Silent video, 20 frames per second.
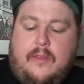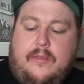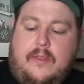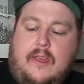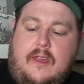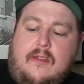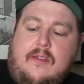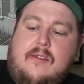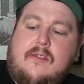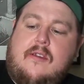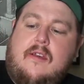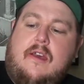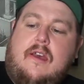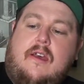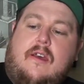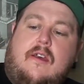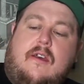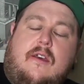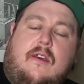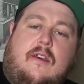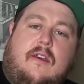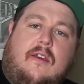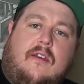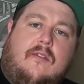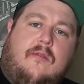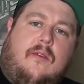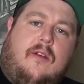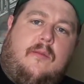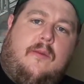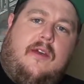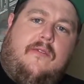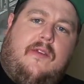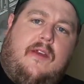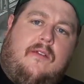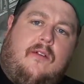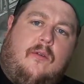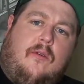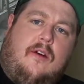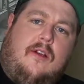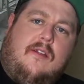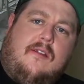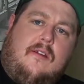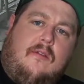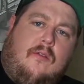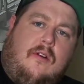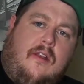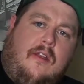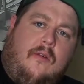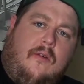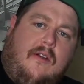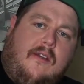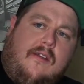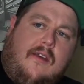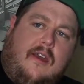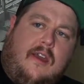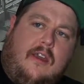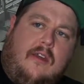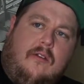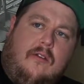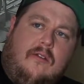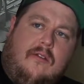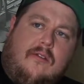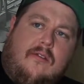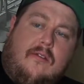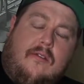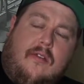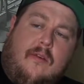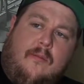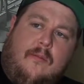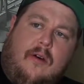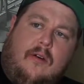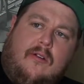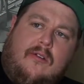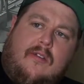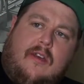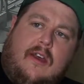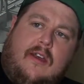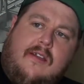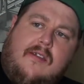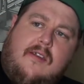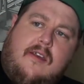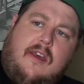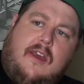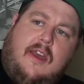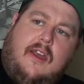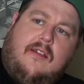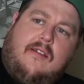This is one of my favorite ones and one of the ones I use the most, I'd say.